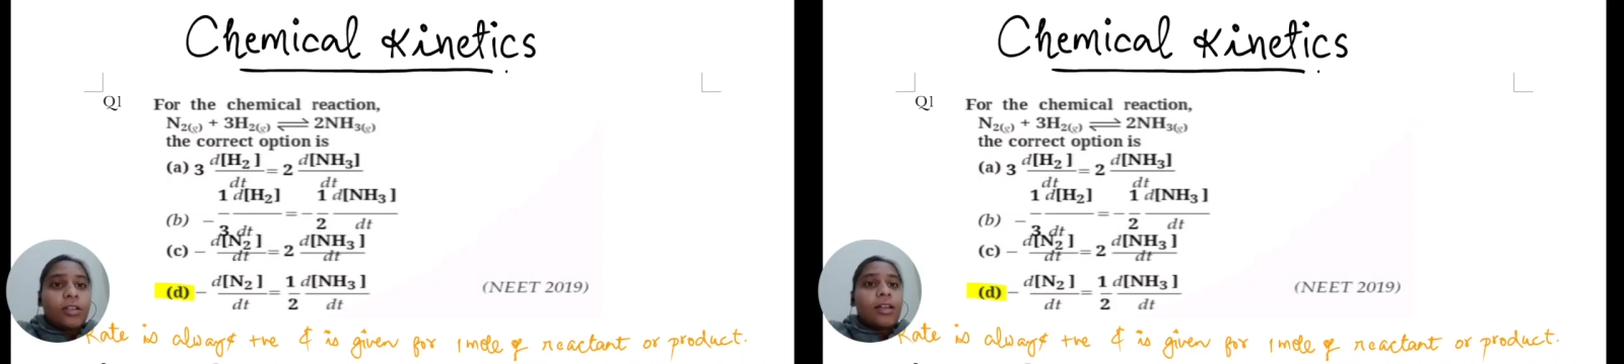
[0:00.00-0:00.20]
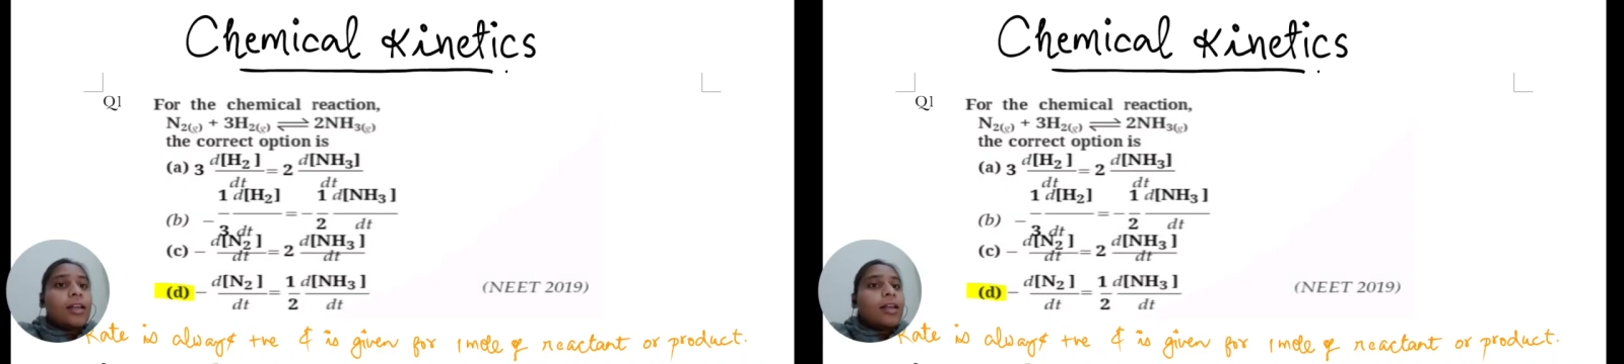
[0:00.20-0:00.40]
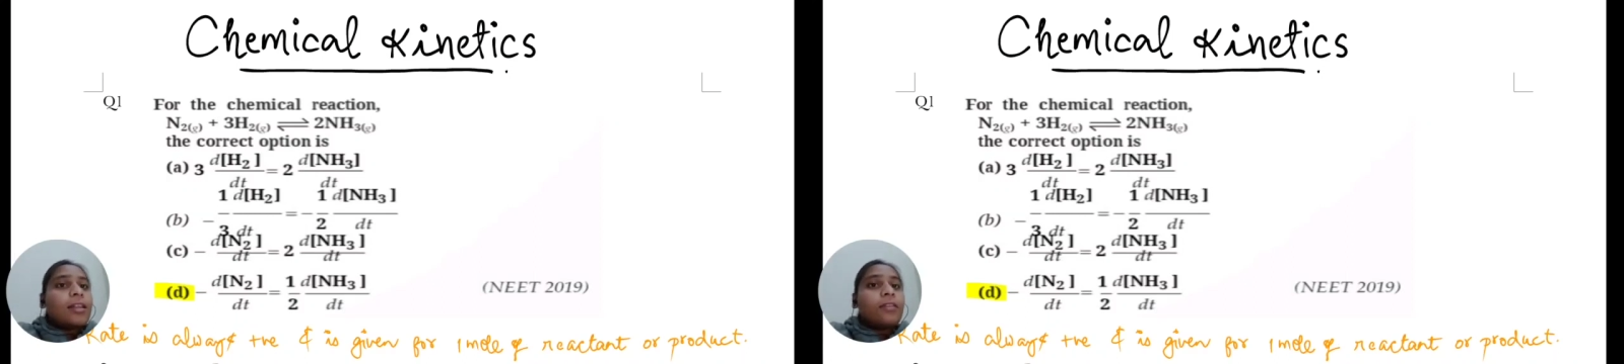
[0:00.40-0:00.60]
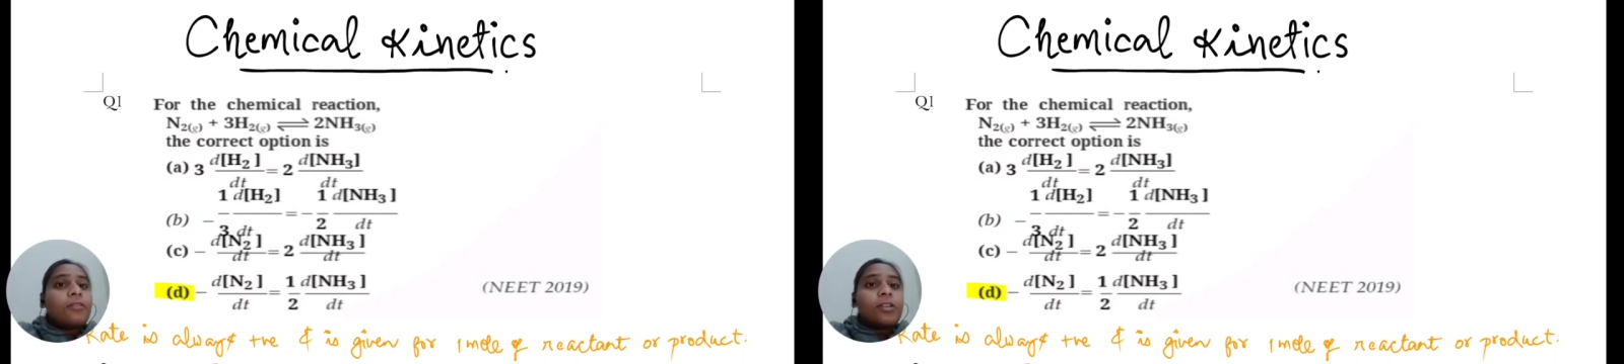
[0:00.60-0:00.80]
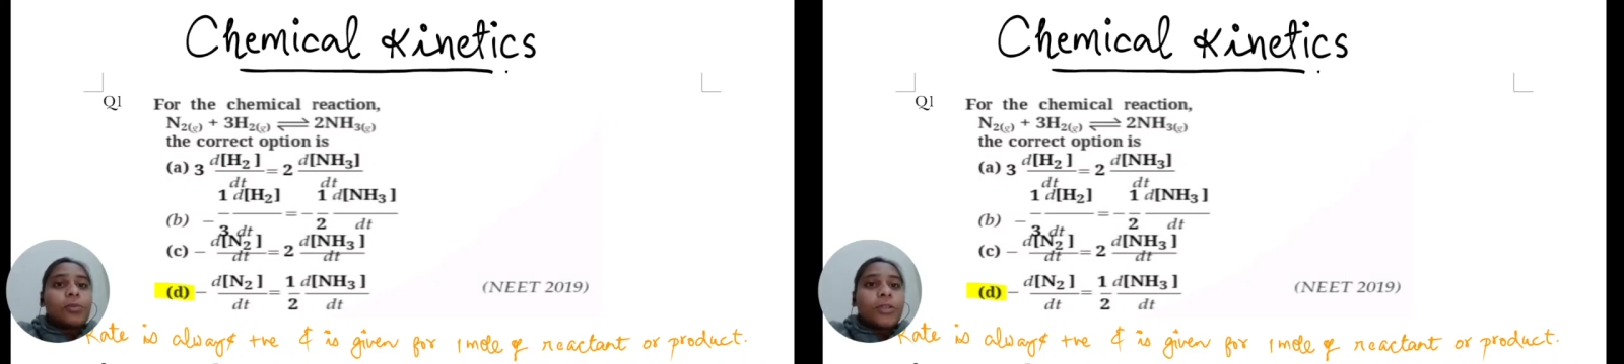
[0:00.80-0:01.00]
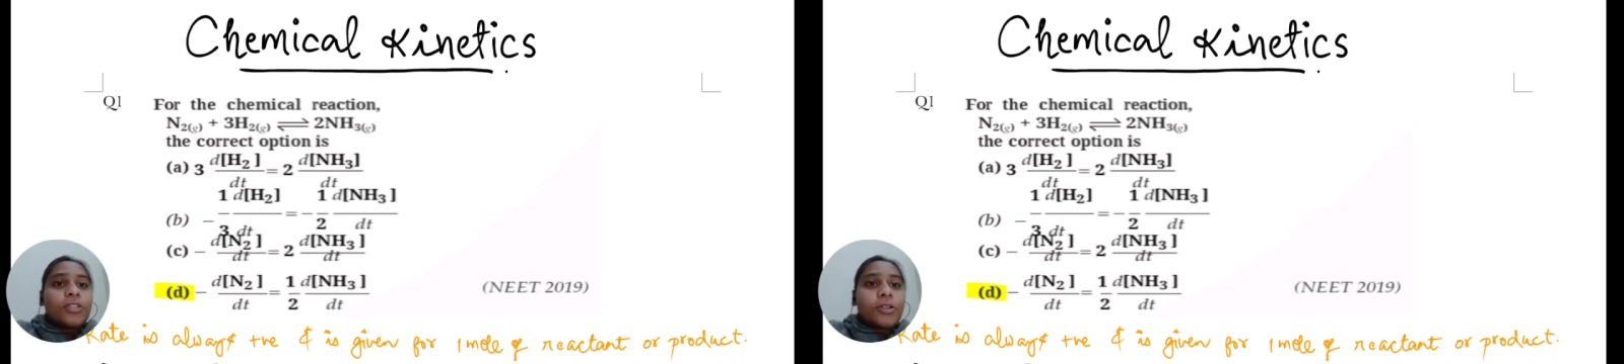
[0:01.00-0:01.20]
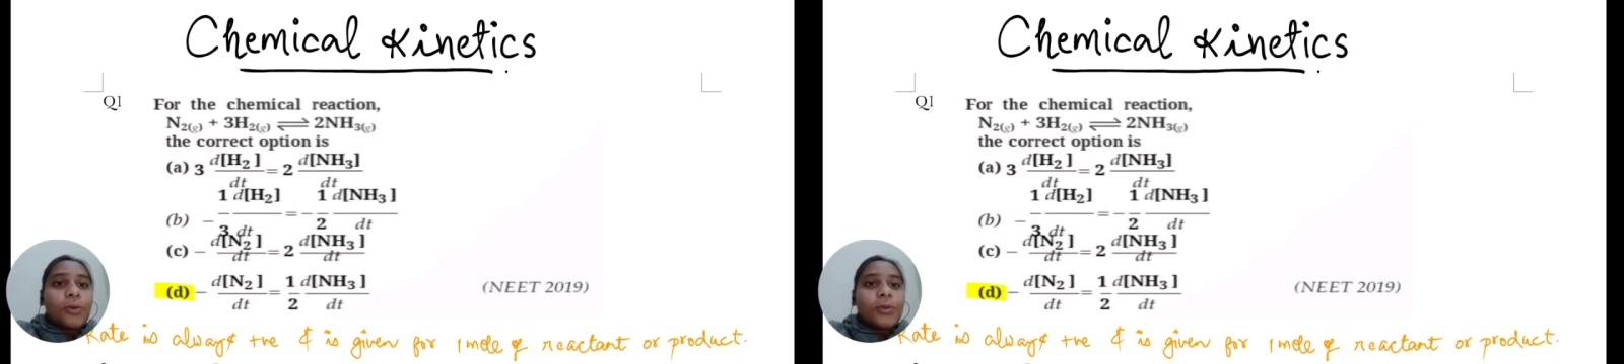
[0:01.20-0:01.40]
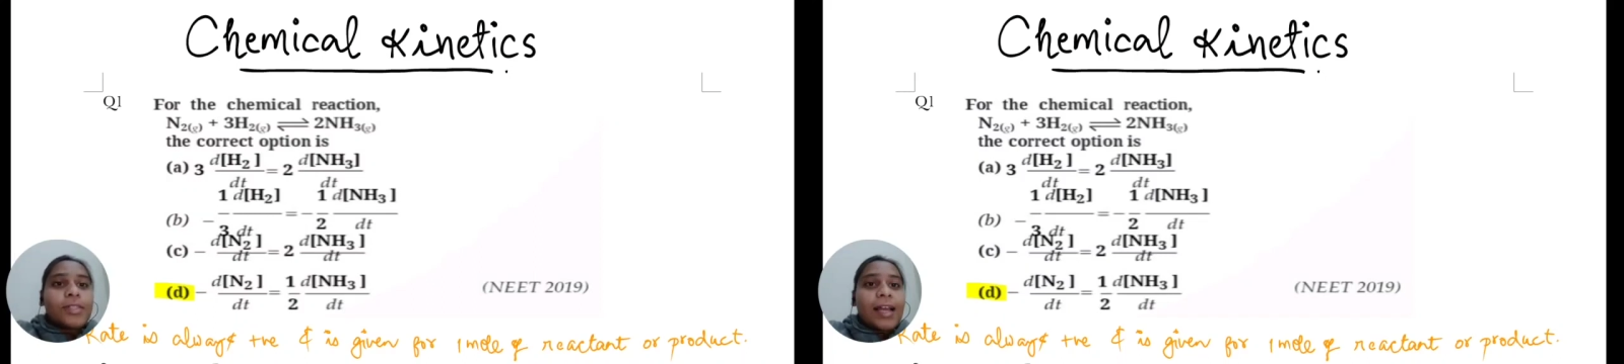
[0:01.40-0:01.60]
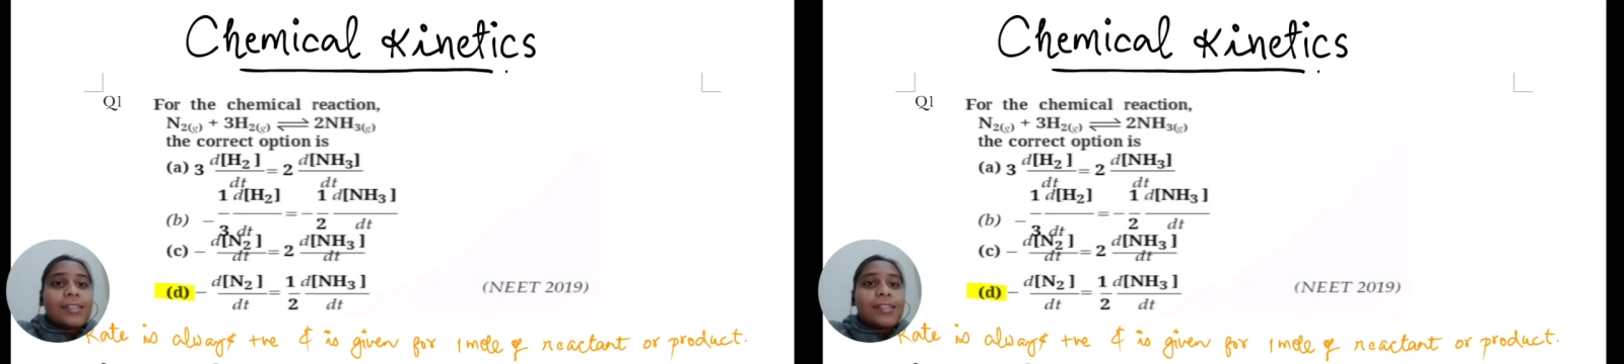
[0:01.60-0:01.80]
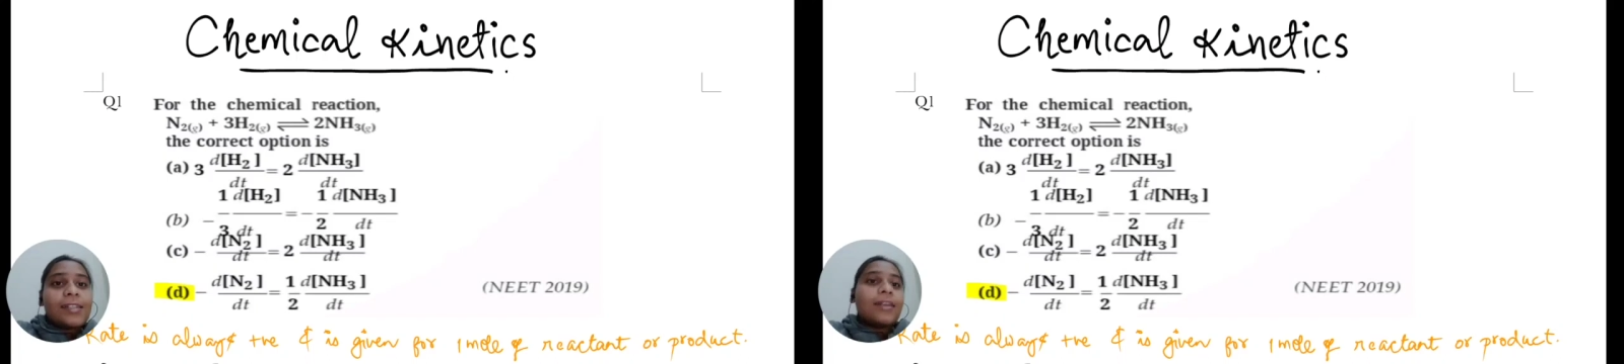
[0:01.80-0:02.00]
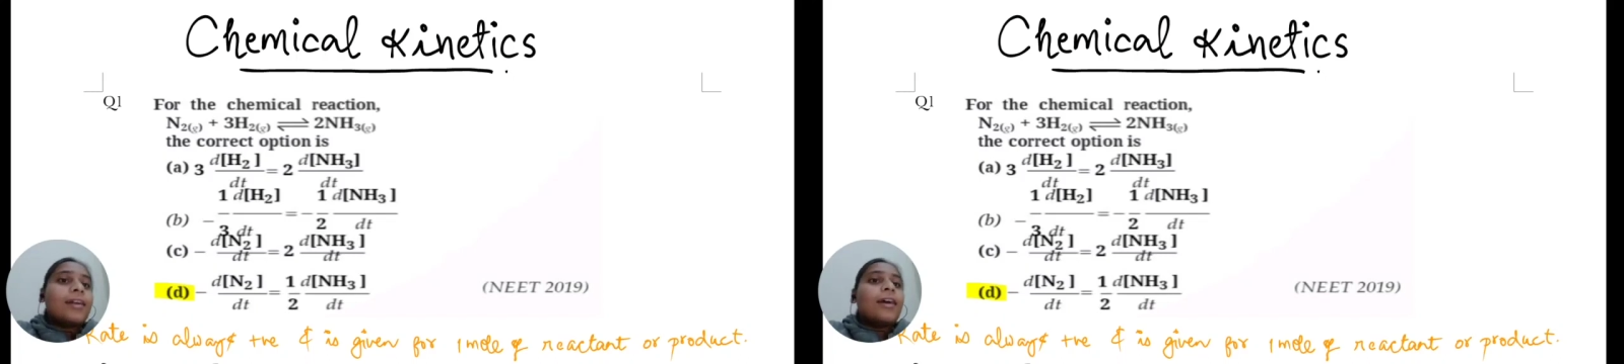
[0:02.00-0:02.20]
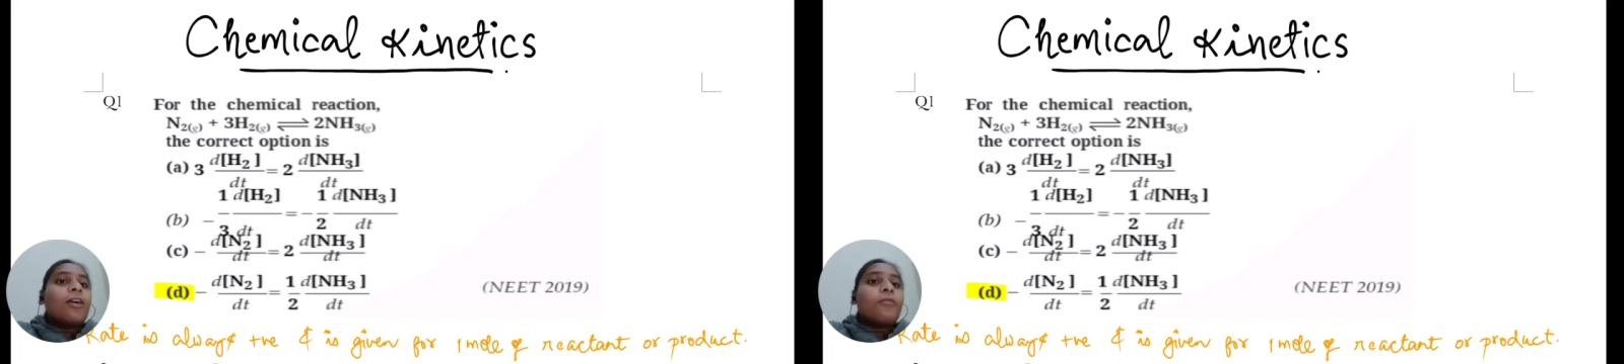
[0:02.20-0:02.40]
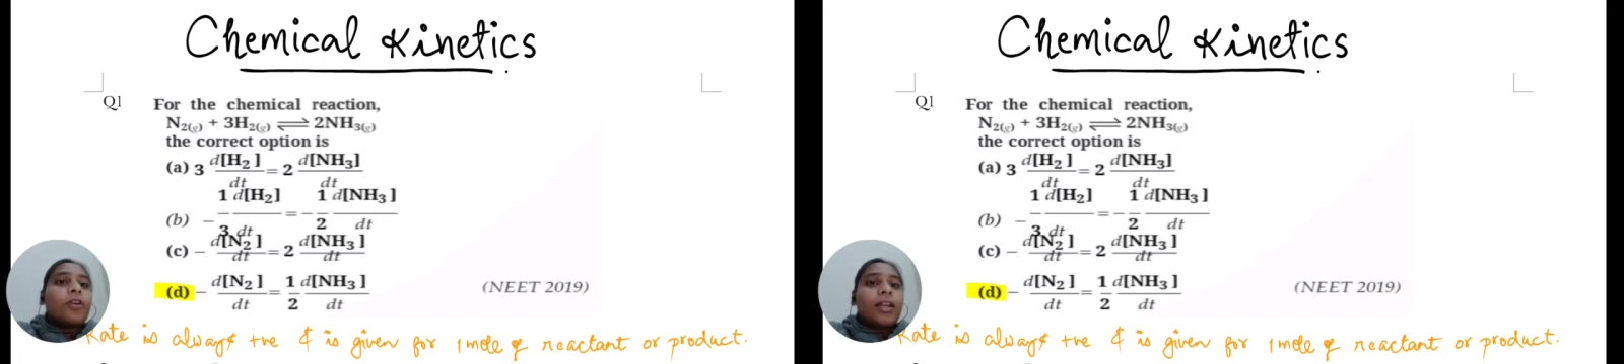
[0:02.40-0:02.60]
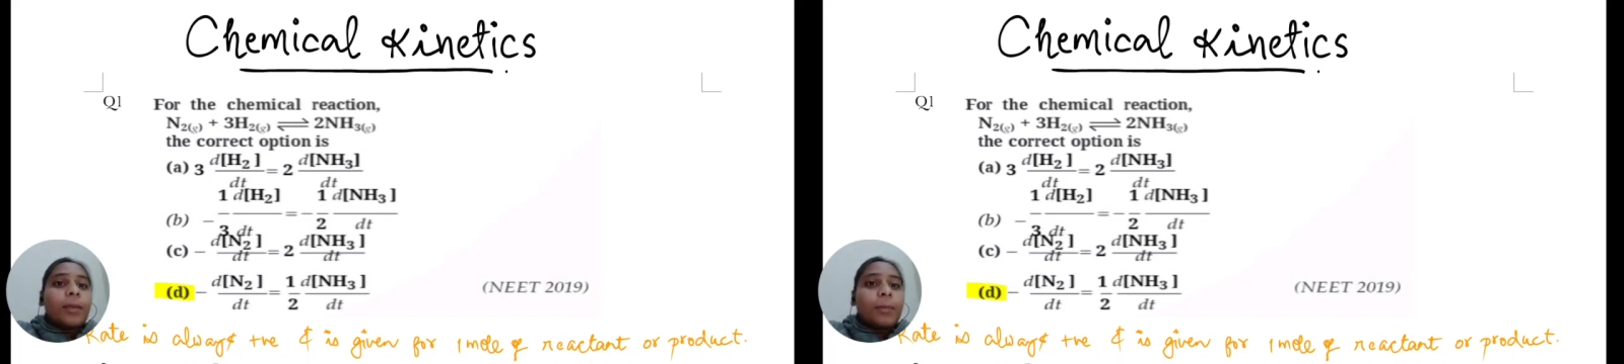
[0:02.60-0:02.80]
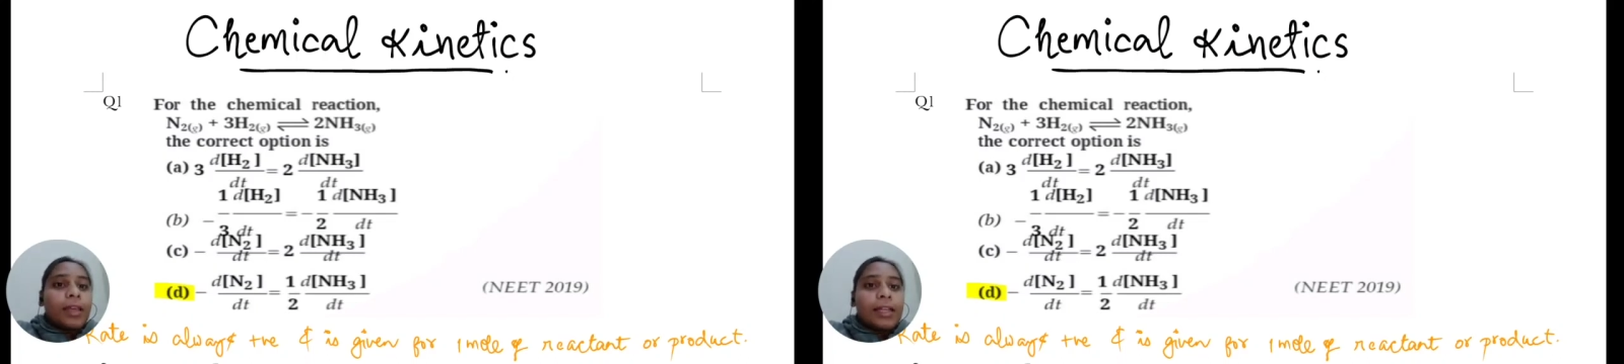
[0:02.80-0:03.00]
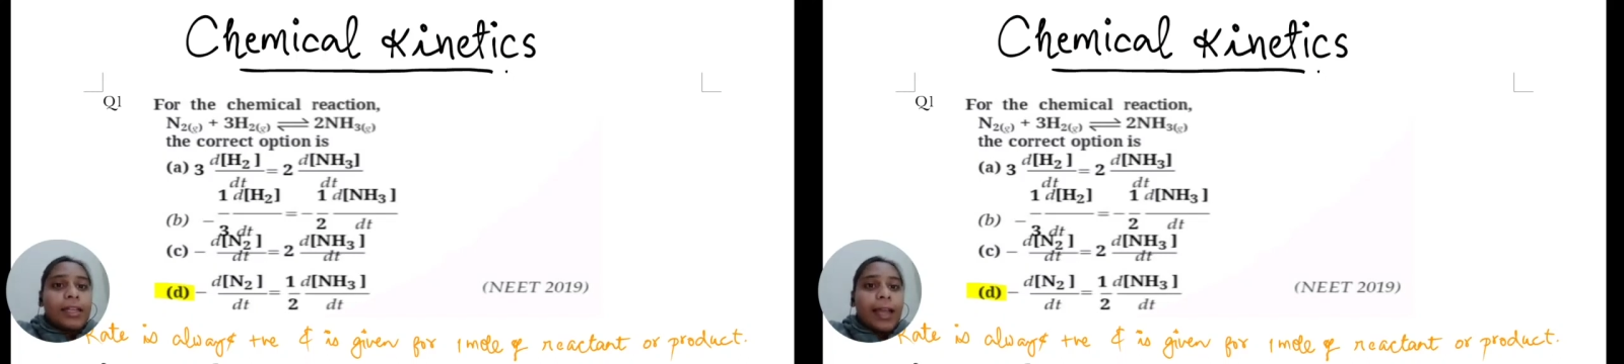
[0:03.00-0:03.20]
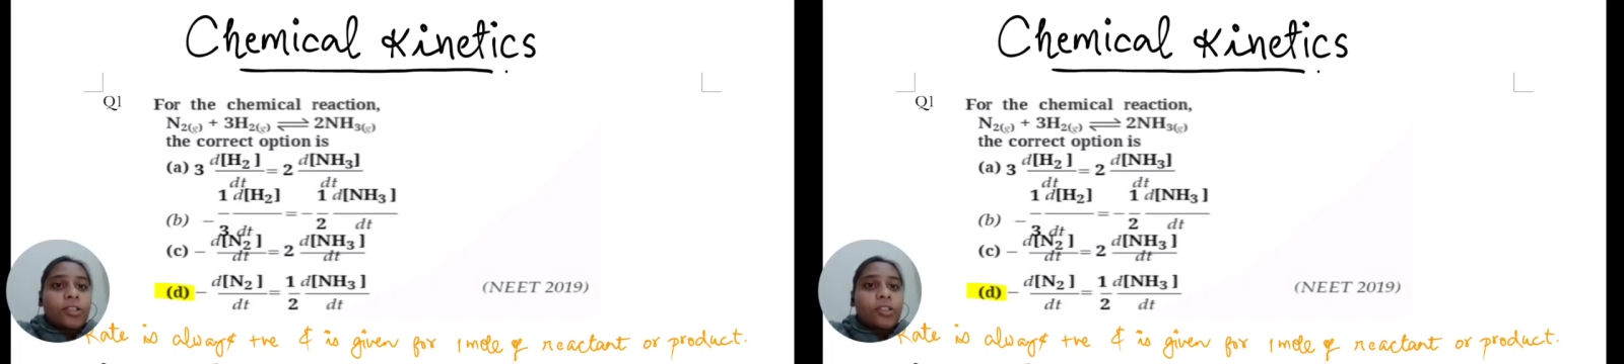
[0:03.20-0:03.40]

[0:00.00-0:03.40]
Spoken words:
The first question goes as, for a chemical reaction,